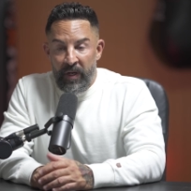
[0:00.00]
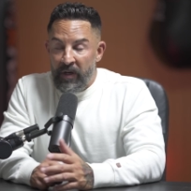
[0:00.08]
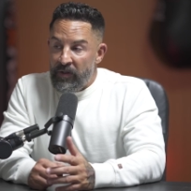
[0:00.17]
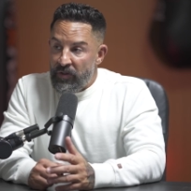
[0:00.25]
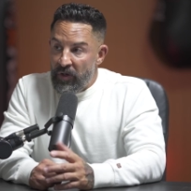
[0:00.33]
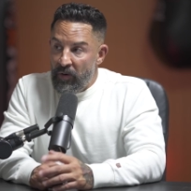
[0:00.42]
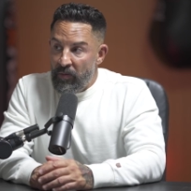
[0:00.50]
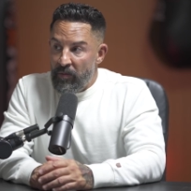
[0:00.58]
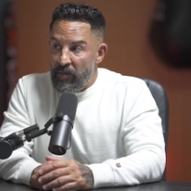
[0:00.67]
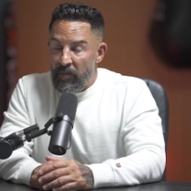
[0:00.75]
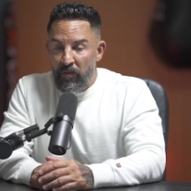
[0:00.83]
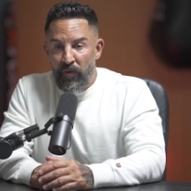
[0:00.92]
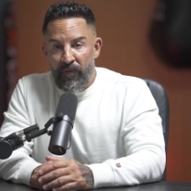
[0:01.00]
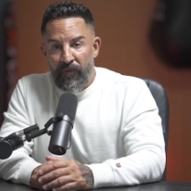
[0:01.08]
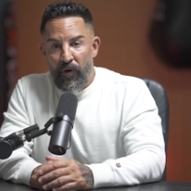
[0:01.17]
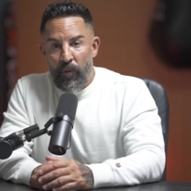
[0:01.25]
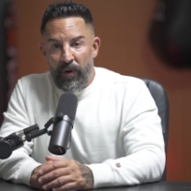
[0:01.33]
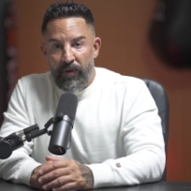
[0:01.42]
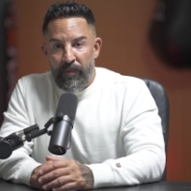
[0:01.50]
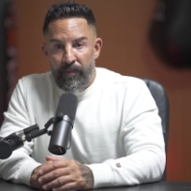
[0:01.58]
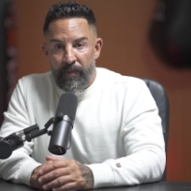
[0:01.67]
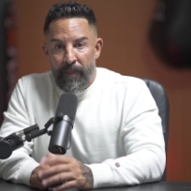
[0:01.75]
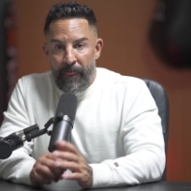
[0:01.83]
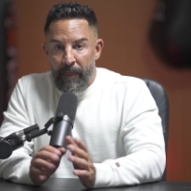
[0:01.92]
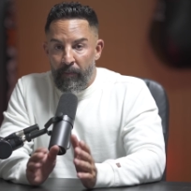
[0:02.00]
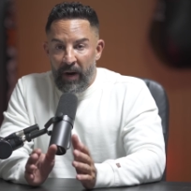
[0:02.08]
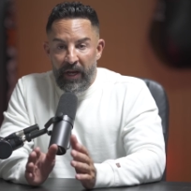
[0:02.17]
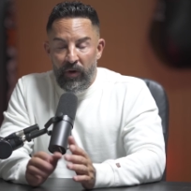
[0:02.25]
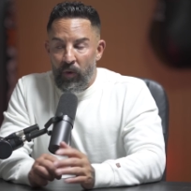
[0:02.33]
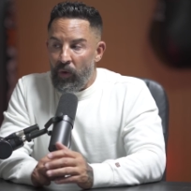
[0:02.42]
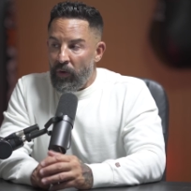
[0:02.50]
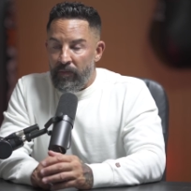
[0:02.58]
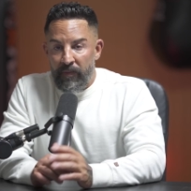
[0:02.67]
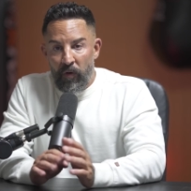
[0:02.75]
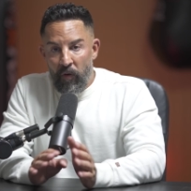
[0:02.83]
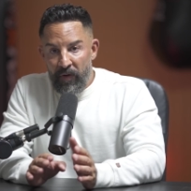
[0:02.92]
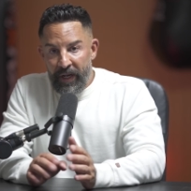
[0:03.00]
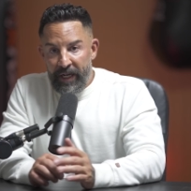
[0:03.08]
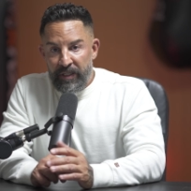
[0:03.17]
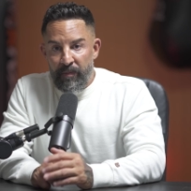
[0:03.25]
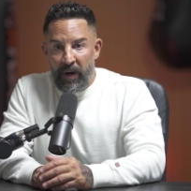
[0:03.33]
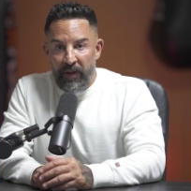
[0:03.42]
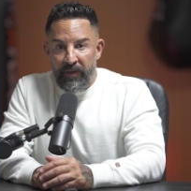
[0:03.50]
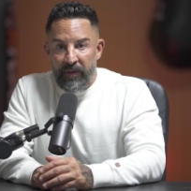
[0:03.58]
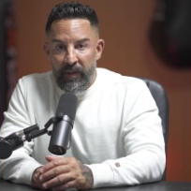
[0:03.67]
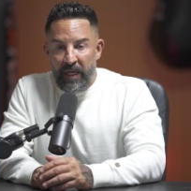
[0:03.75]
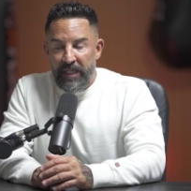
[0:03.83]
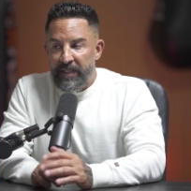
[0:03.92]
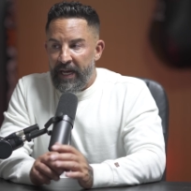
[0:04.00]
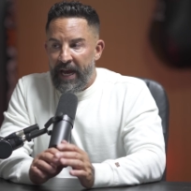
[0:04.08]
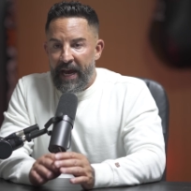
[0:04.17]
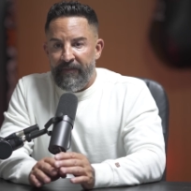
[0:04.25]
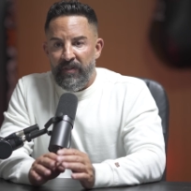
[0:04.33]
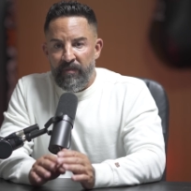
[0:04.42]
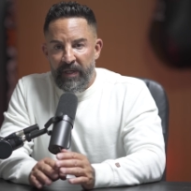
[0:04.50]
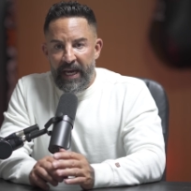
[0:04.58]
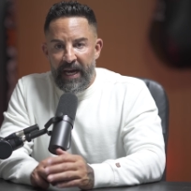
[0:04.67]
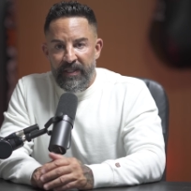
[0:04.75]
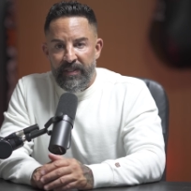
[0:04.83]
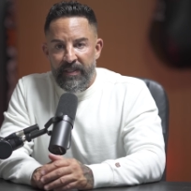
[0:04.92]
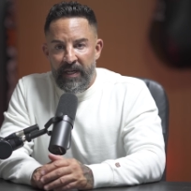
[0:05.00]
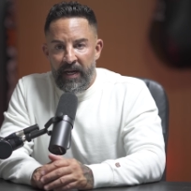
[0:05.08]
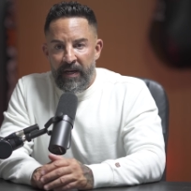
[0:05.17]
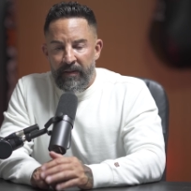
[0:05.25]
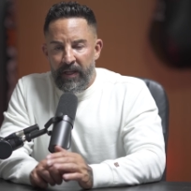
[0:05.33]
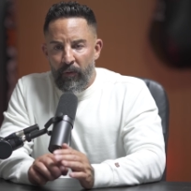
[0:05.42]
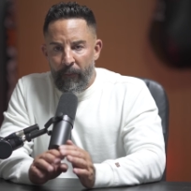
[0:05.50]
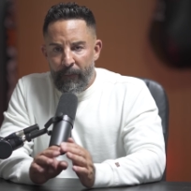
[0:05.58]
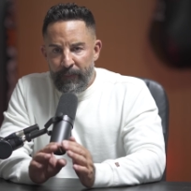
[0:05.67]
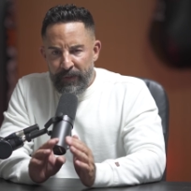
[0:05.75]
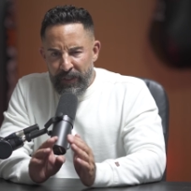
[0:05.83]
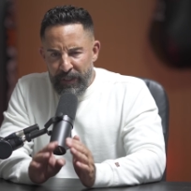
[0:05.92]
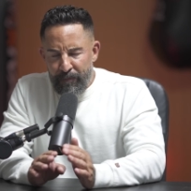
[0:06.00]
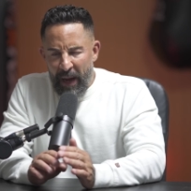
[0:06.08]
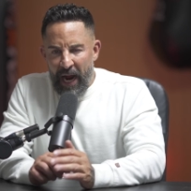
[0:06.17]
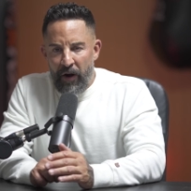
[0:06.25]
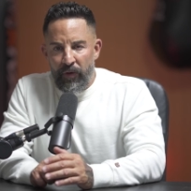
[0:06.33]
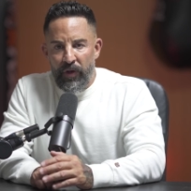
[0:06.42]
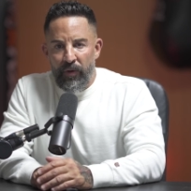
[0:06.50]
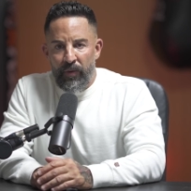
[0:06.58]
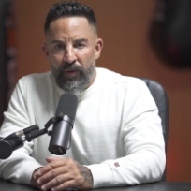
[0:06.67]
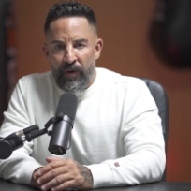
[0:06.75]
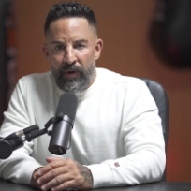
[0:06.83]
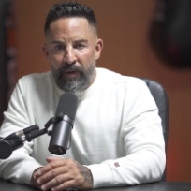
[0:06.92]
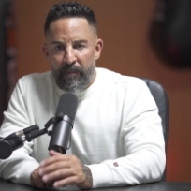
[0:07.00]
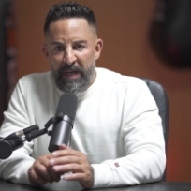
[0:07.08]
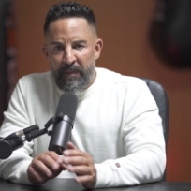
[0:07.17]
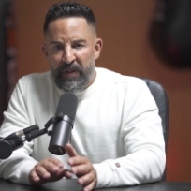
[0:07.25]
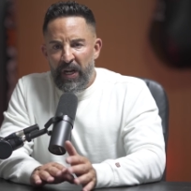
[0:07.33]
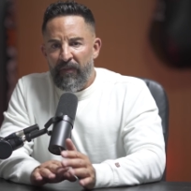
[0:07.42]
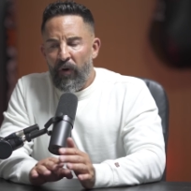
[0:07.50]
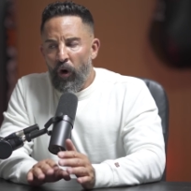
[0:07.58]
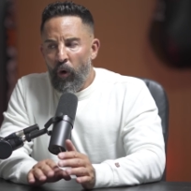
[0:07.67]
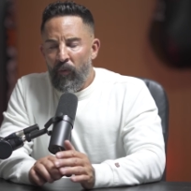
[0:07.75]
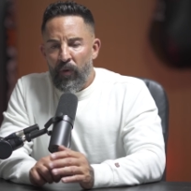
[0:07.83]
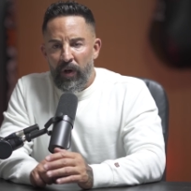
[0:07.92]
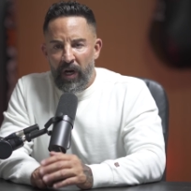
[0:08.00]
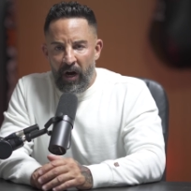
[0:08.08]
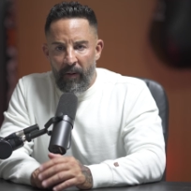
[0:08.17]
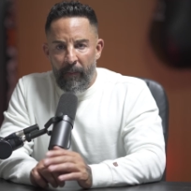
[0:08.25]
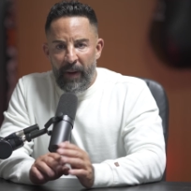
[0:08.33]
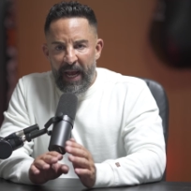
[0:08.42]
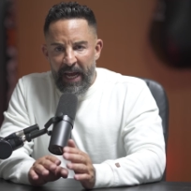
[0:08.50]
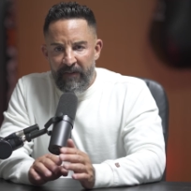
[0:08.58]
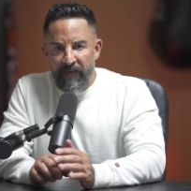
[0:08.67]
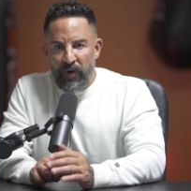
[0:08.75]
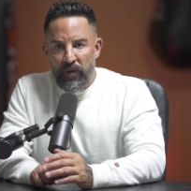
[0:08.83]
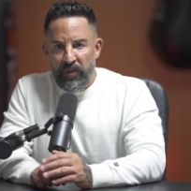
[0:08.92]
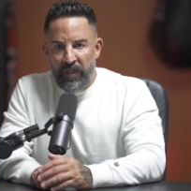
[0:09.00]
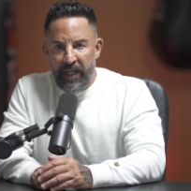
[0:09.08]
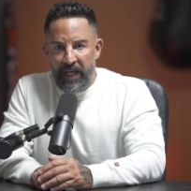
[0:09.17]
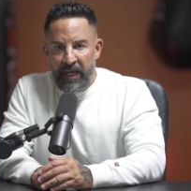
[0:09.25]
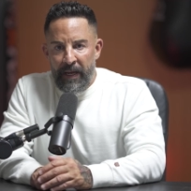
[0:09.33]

So moving forward, my goal over the next month is to have some guests that will inspire you. People that have overcome adversity,